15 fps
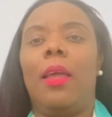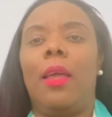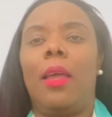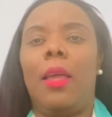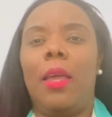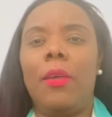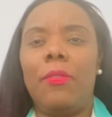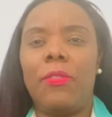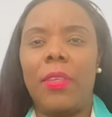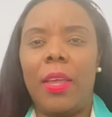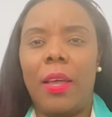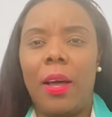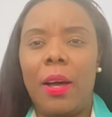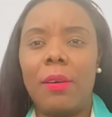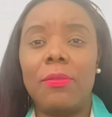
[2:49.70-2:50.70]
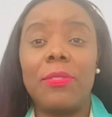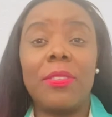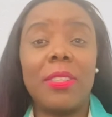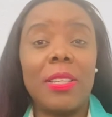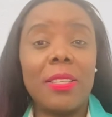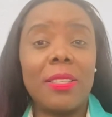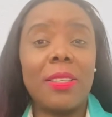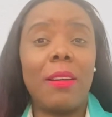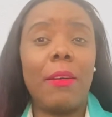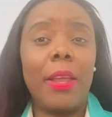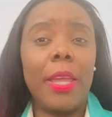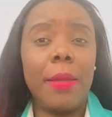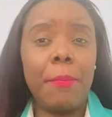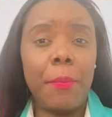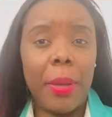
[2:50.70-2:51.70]
if they have sensory
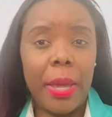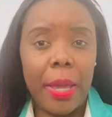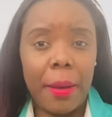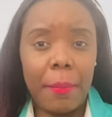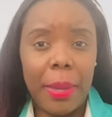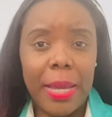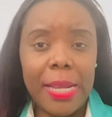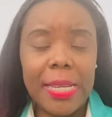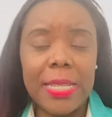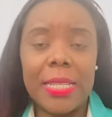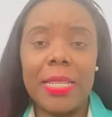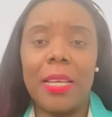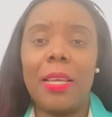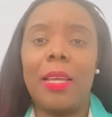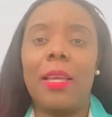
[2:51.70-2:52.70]
impairment.